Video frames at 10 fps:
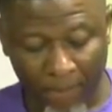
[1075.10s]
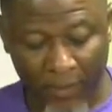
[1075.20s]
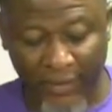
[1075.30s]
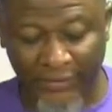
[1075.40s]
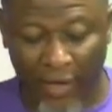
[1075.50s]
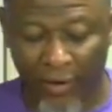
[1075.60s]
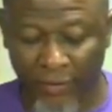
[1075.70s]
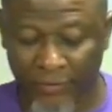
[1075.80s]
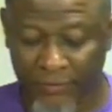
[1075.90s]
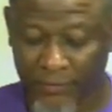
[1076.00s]
Praise the
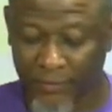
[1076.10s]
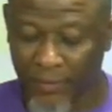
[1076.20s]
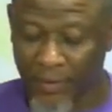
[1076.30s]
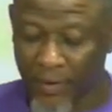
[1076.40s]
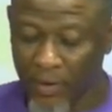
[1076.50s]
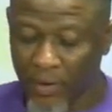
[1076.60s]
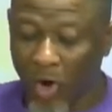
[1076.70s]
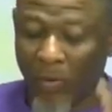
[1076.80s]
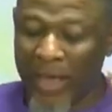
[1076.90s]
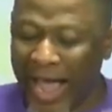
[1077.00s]
Lord.
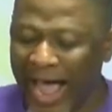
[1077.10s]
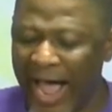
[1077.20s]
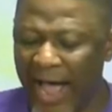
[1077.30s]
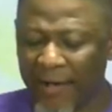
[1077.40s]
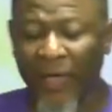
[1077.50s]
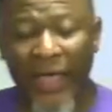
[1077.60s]
So we have